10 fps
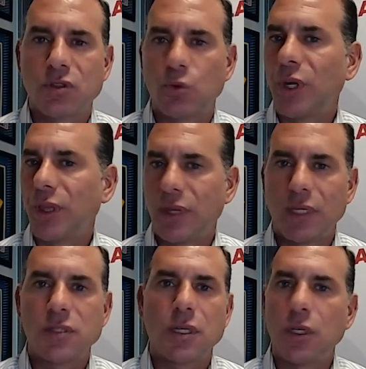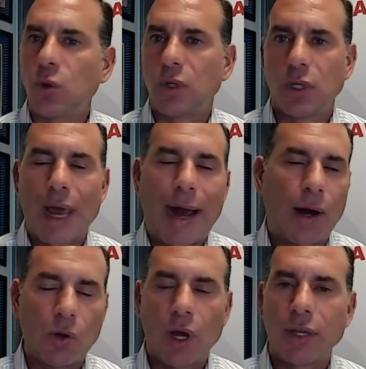three things that you could
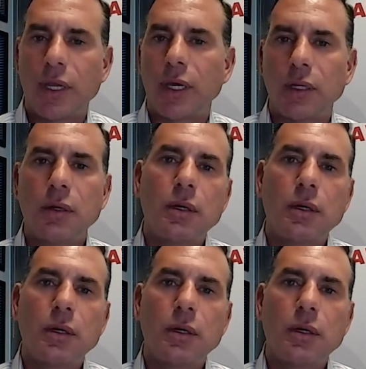outline that